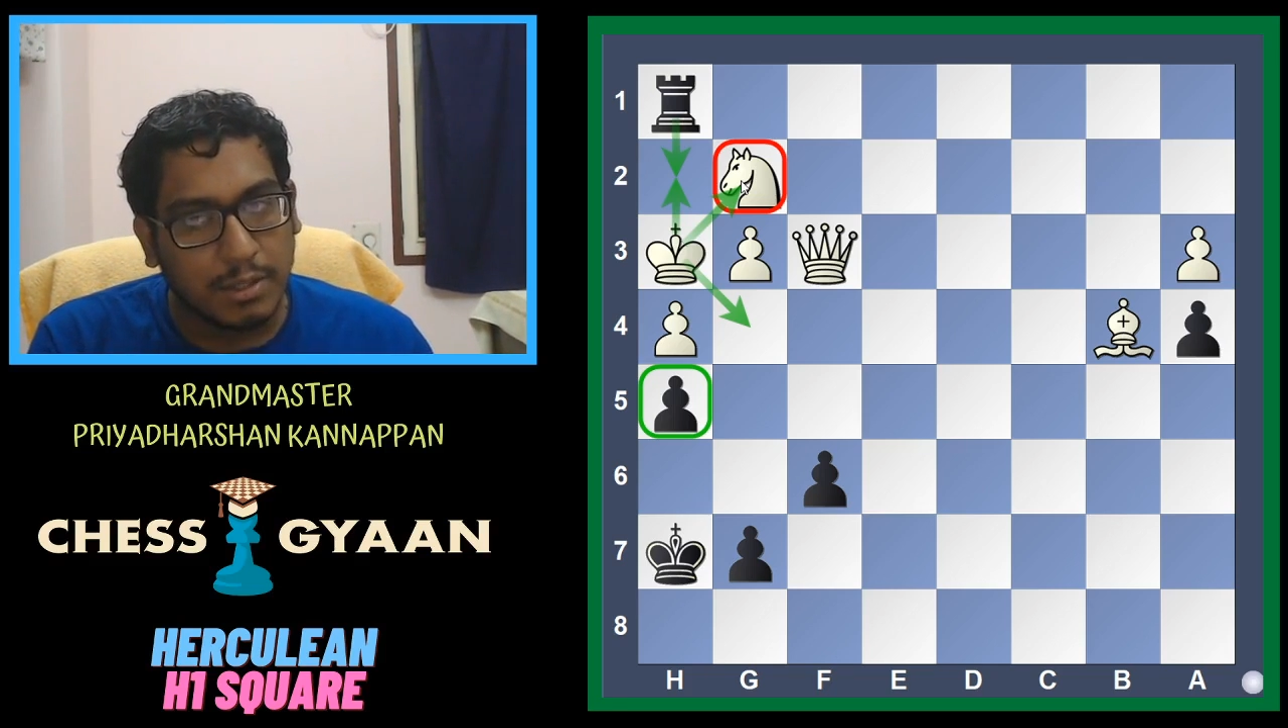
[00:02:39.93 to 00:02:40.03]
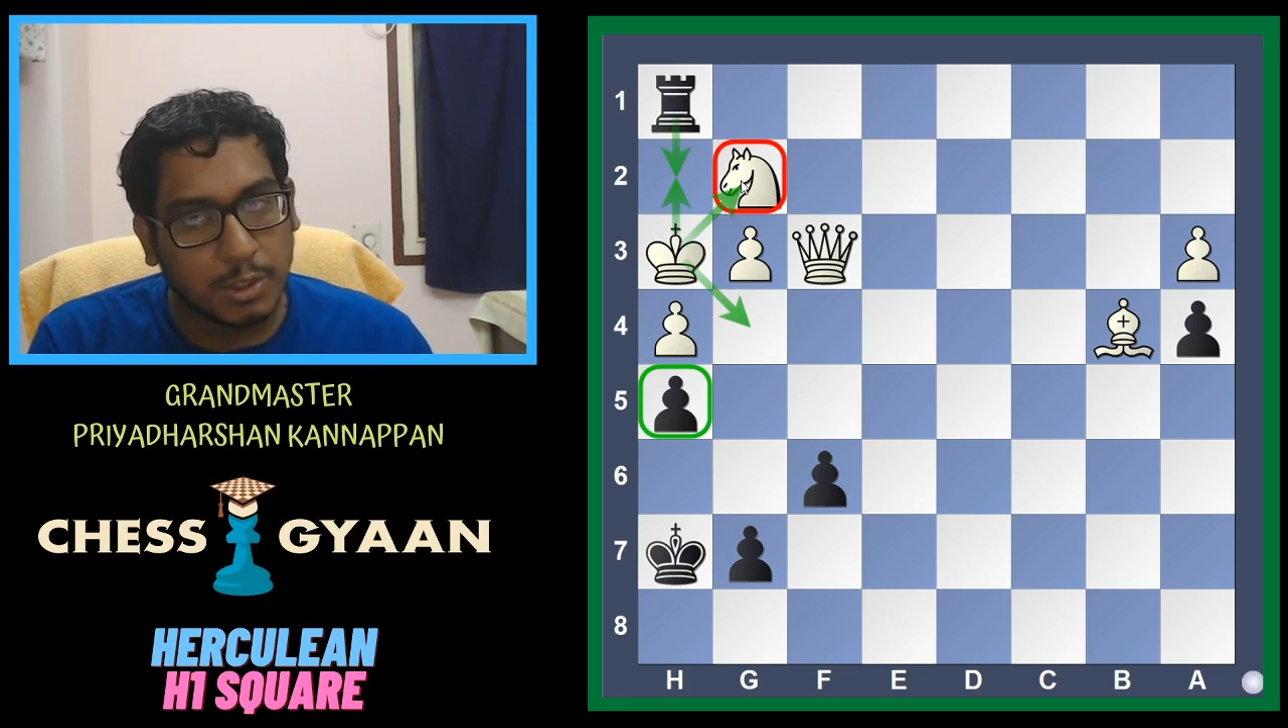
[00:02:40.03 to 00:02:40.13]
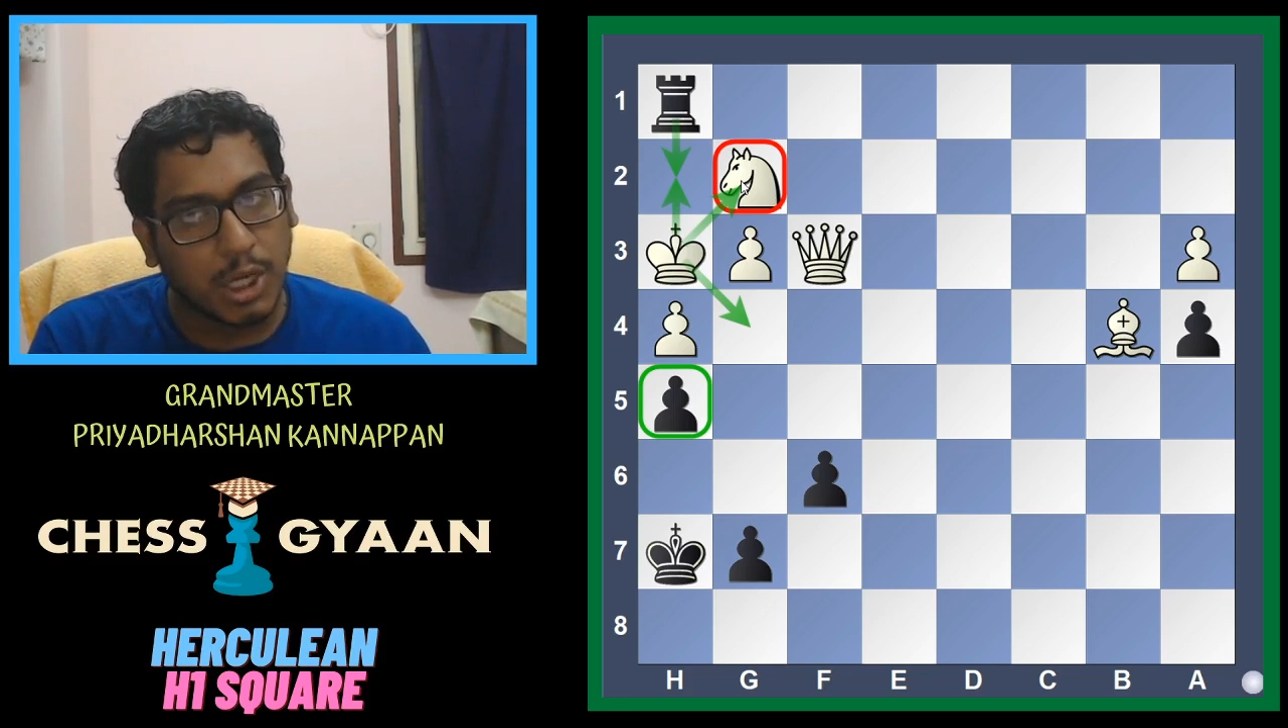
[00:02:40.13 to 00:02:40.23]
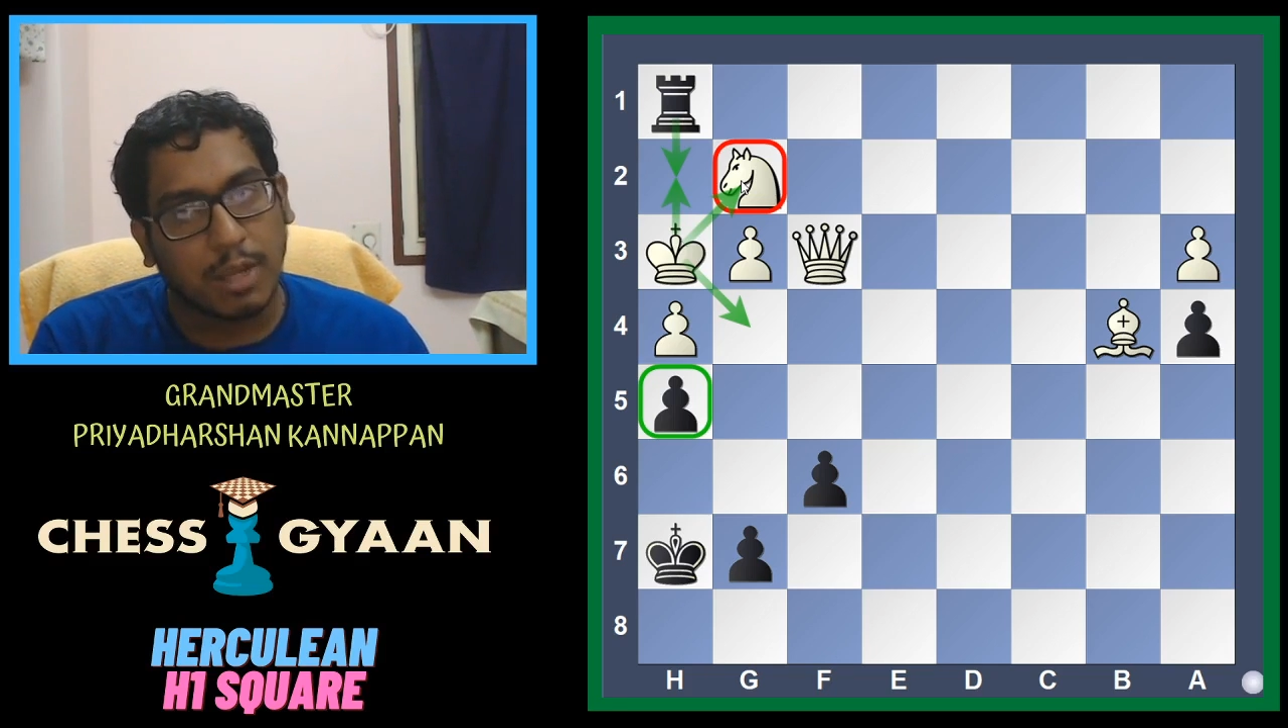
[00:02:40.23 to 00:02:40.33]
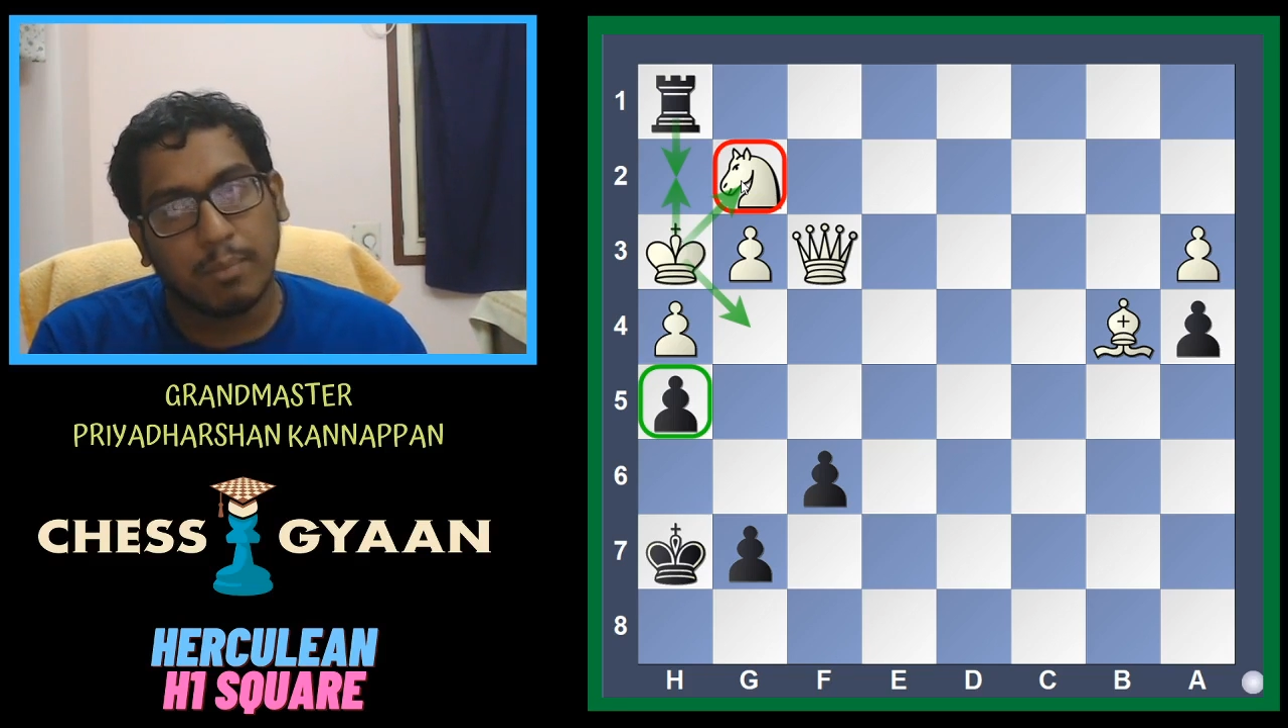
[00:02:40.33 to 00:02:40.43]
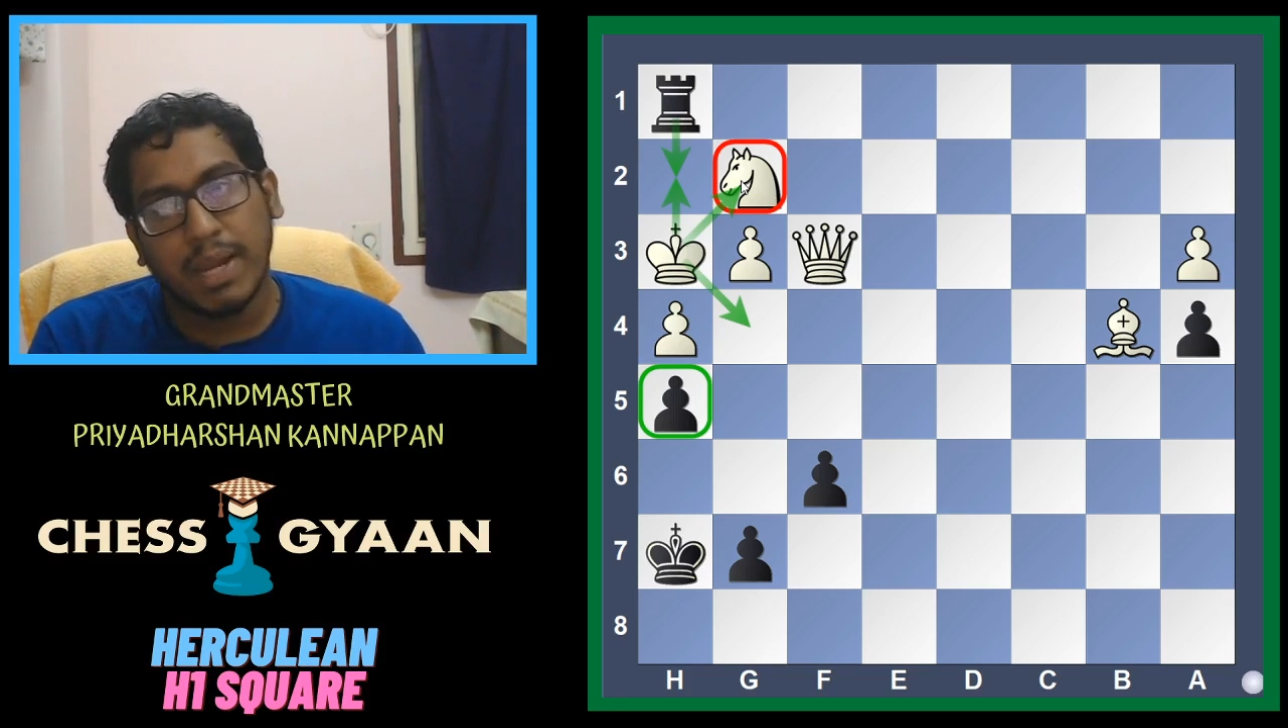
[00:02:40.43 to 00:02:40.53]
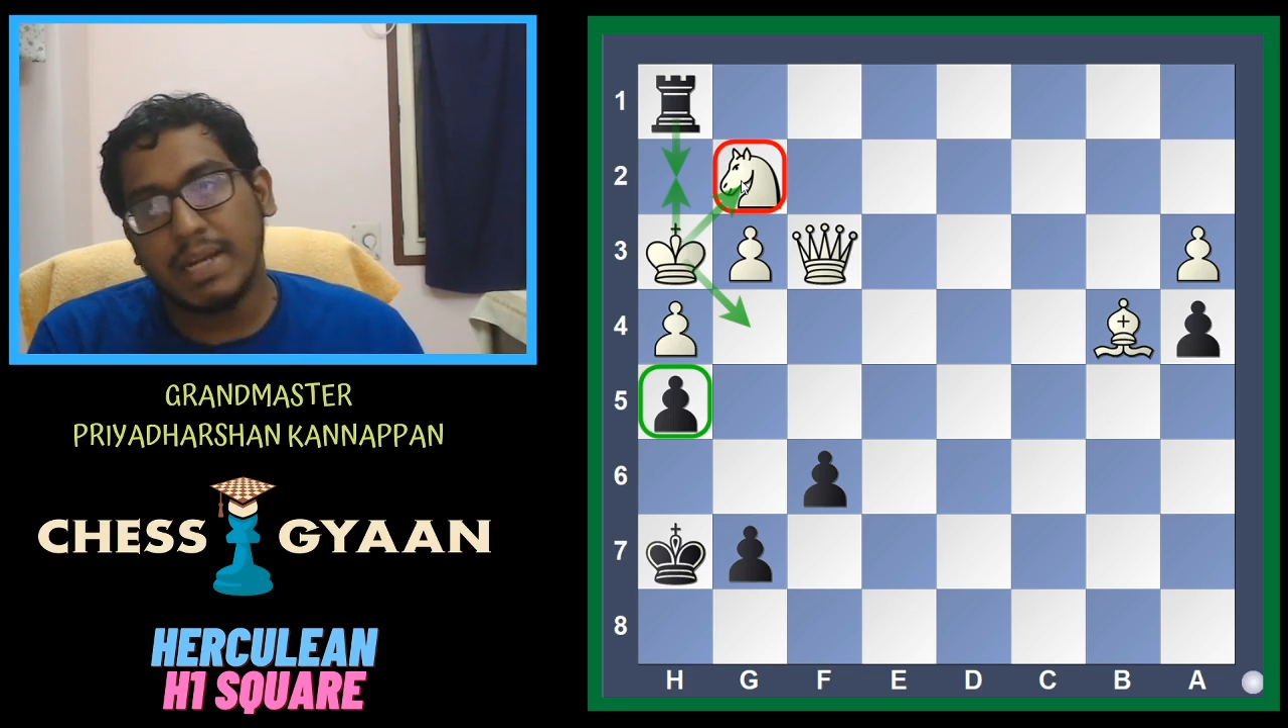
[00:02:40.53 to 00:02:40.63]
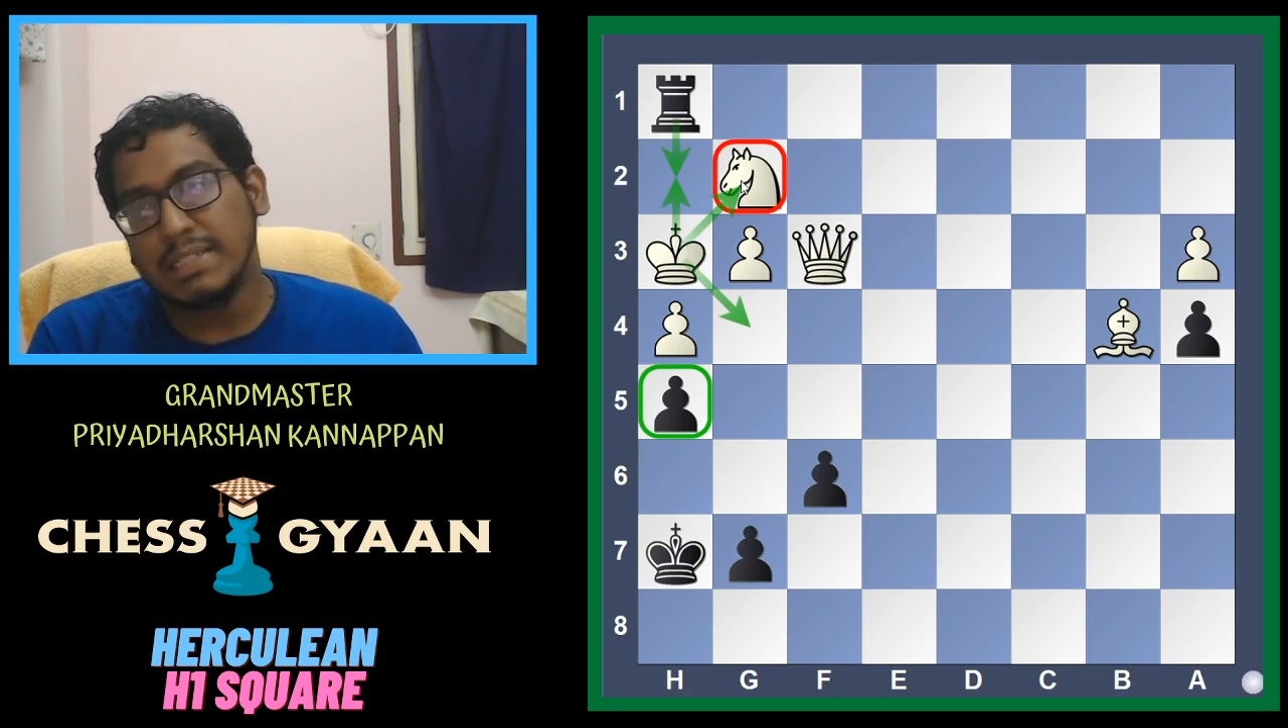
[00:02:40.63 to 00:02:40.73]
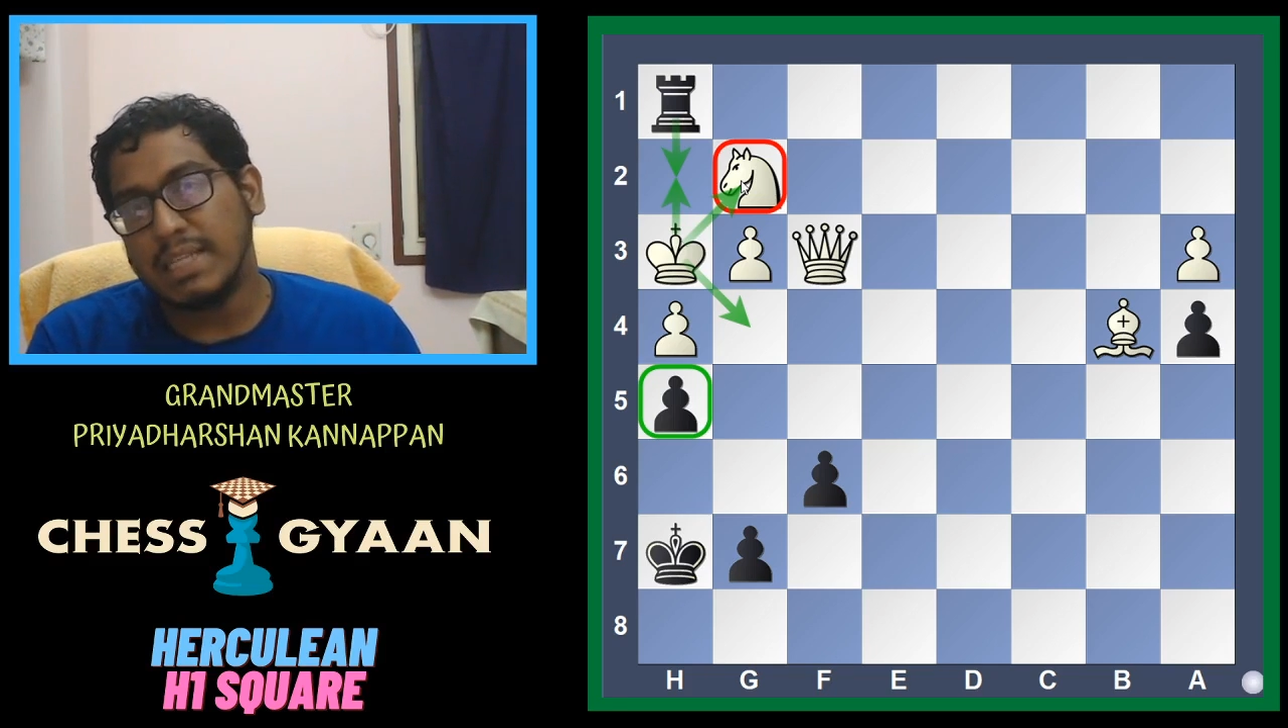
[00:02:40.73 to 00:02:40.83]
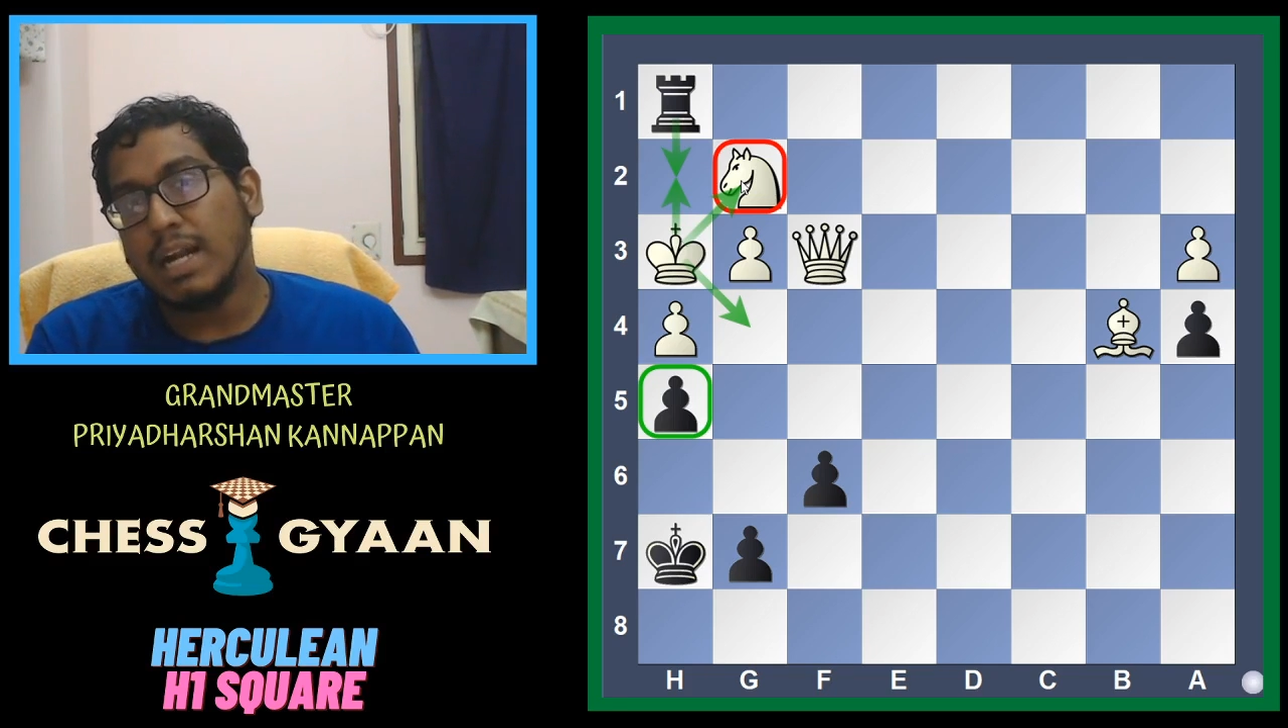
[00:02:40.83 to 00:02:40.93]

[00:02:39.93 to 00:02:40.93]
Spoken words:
Checkmate is